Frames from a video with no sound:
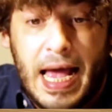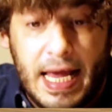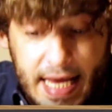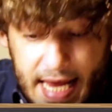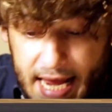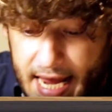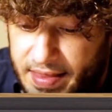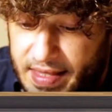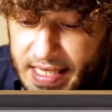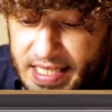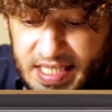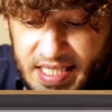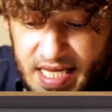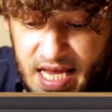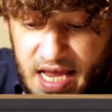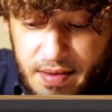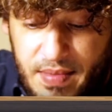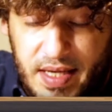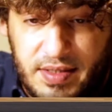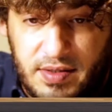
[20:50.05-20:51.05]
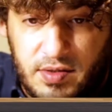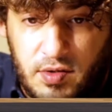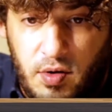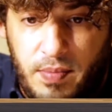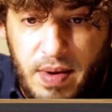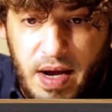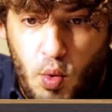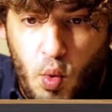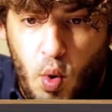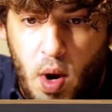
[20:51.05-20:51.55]
Again, the same
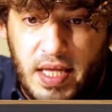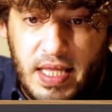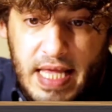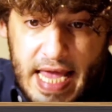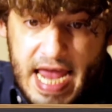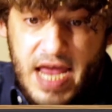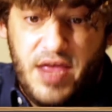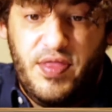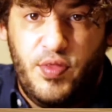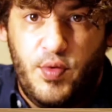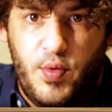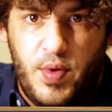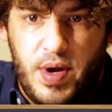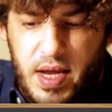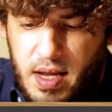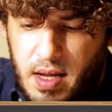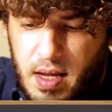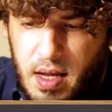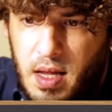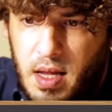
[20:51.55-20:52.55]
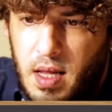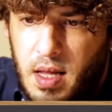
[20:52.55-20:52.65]
answer by white, a3.